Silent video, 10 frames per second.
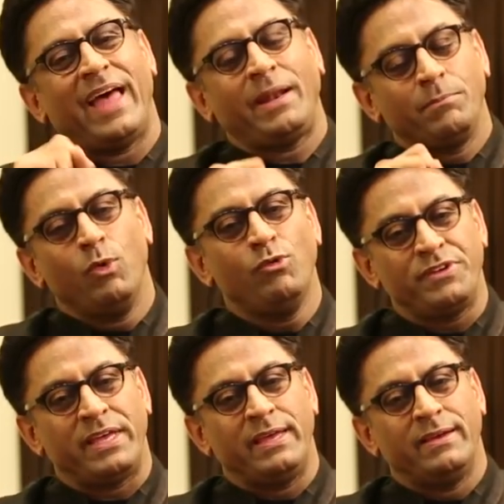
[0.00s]
That
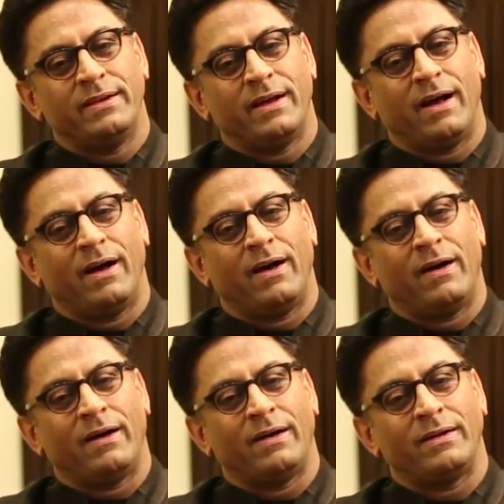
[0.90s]
movie
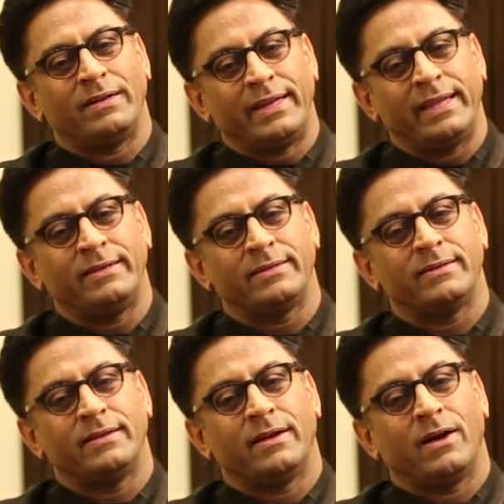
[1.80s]
uh, did
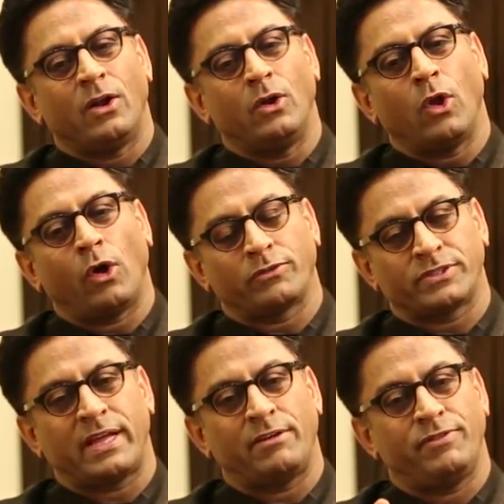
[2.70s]
a lot of
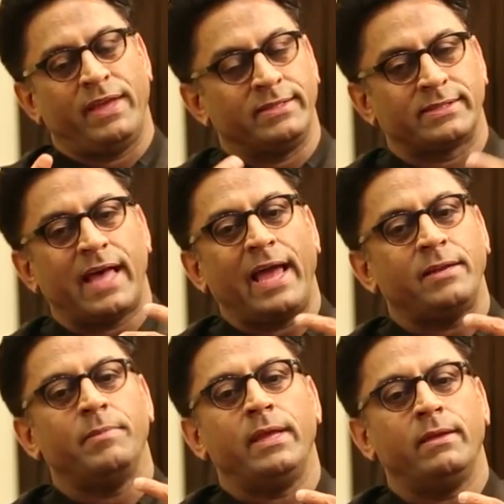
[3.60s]
stuff
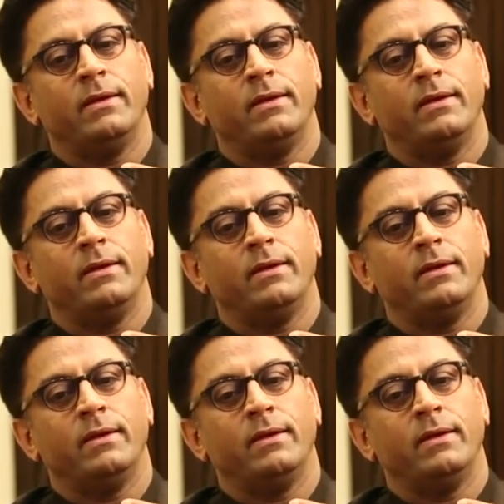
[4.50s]
inside me.